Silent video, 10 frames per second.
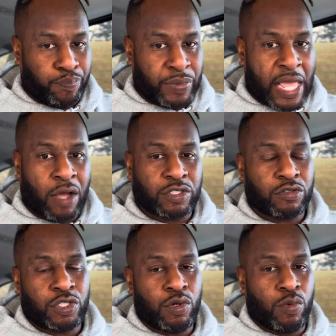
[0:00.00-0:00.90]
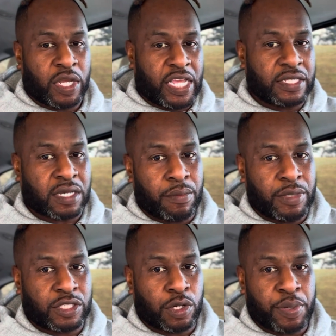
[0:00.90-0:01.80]
Now also too, when kids come
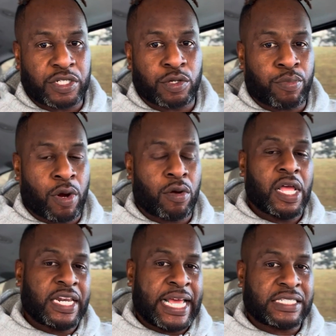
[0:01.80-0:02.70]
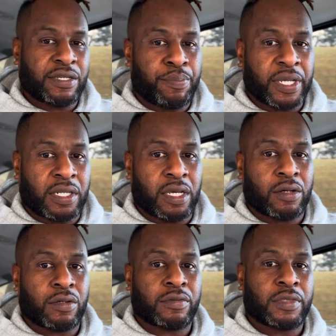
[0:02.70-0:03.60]
into the picture, bro, that's a big deal.